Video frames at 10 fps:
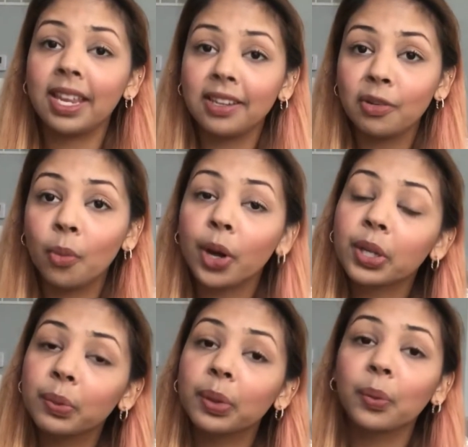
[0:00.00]

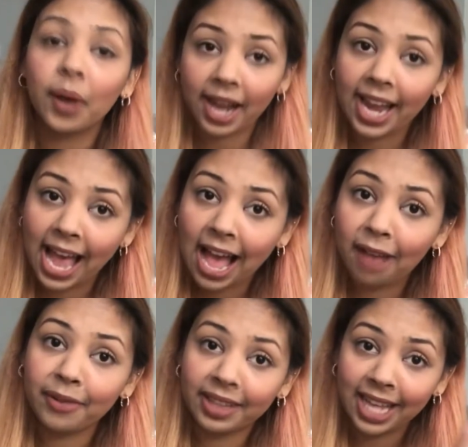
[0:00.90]
worked with what I
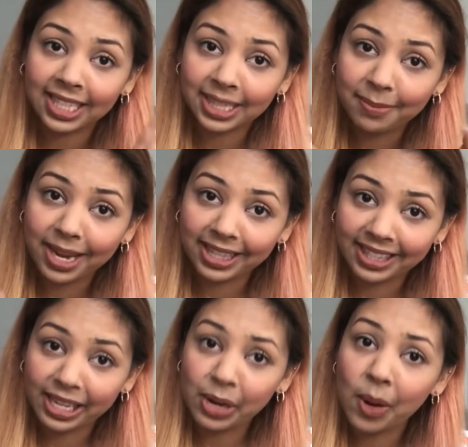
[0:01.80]
have, and that's the main
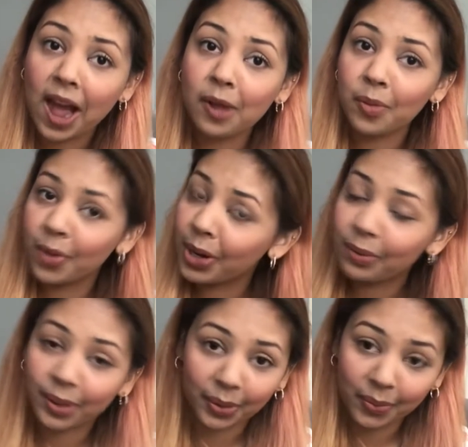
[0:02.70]
thing. You gotta work
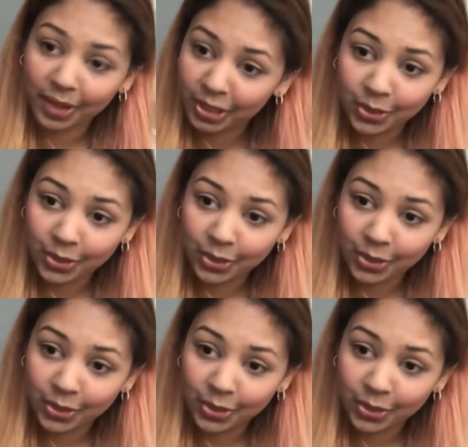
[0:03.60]
with what you